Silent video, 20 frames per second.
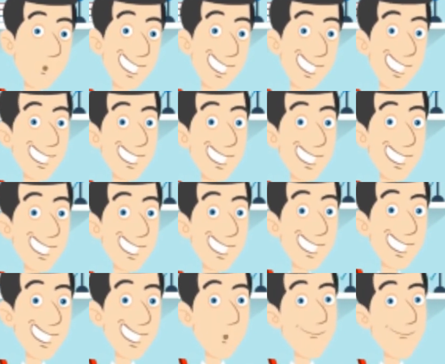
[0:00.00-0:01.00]
then
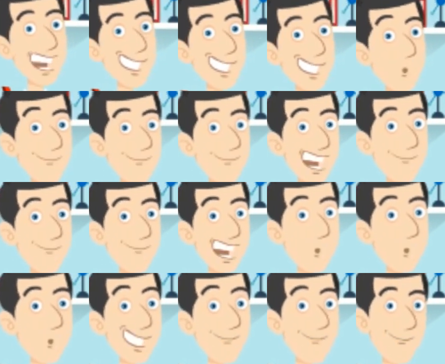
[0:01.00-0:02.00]
most likely the health of
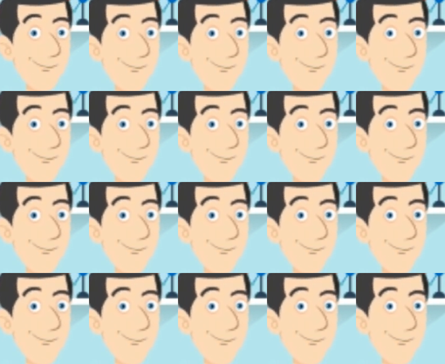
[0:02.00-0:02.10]
the